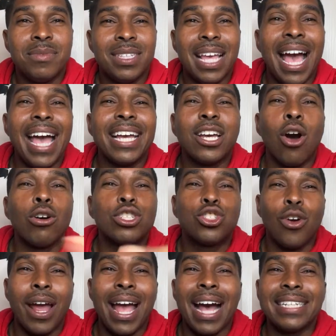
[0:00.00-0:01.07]
Hey, Coach
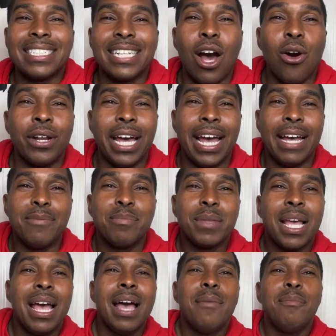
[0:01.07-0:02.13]
Dre, I saw that.
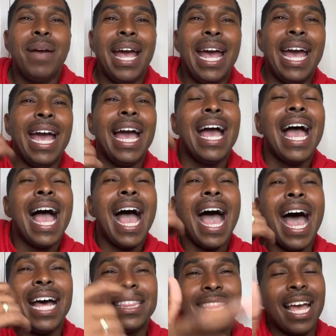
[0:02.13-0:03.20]
Man,
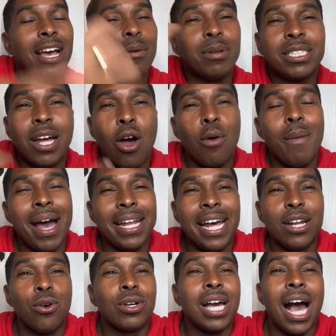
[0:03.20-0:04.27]
I think I'm going to talk about that
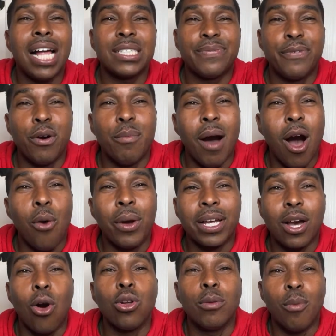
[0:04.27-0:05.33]
on college football with
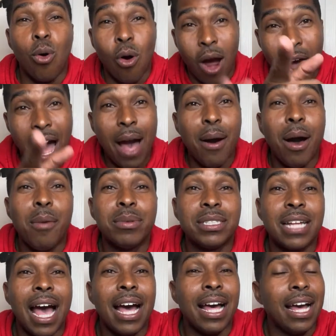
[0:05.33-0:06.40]
Cola Moore. I
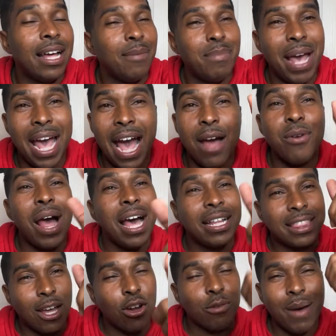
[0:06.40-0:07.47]

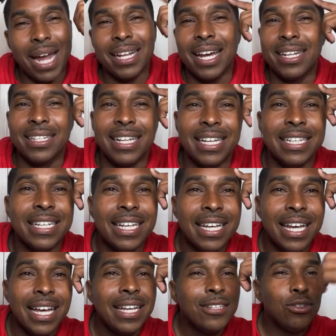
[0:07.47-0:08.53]
thought about that today.
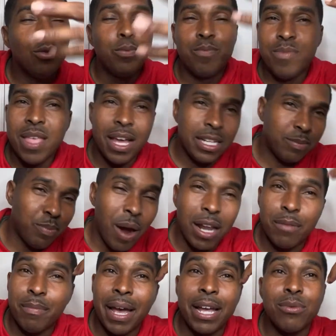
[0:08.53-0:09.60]
That's probably
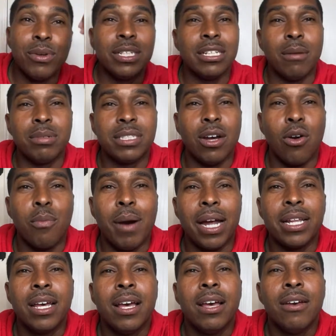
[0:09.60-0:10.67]
the main reason I'm going to talk about
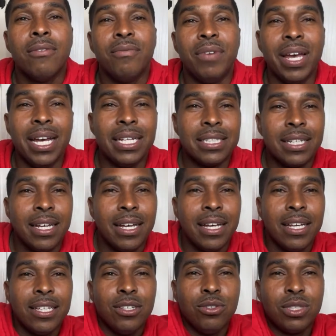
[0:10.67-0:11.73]
it. Vince,
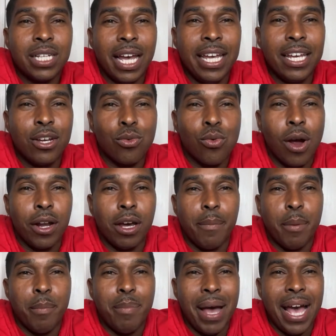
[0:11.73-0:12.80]
you say he could run up
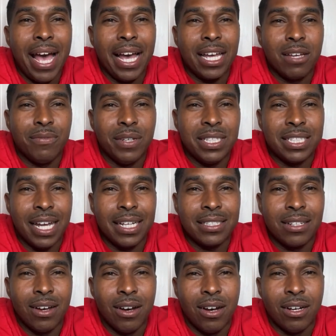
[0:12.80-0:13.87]
a bag if he takes
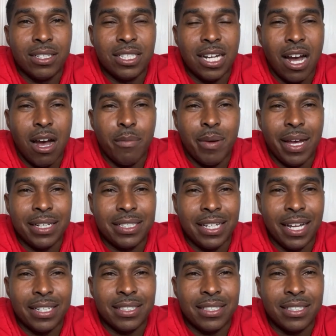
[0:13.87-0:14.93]
the job at
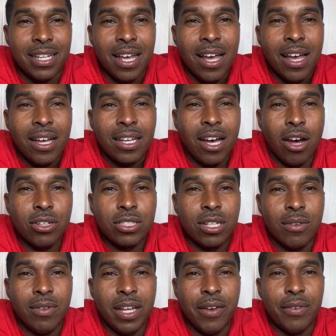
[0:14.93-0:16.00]
Texas. Cost
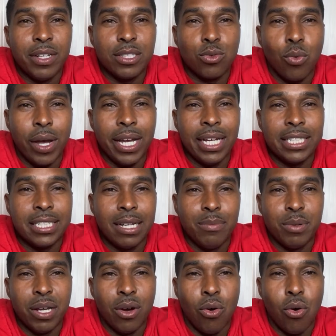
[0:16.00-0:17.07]
of living is way cheaper
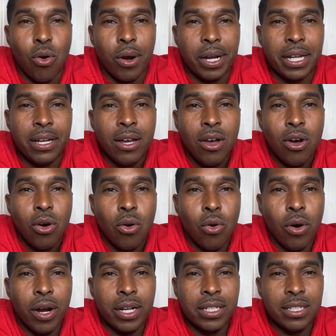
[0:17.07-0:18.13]
than Oregon.
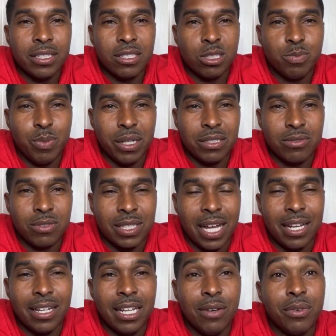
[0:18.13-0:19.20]
Oregon is an expensive state
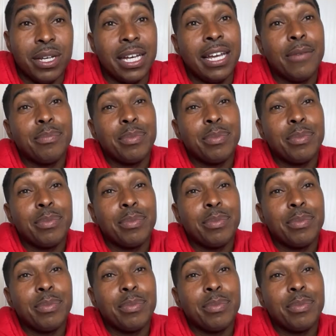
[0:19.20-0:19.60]
to live in.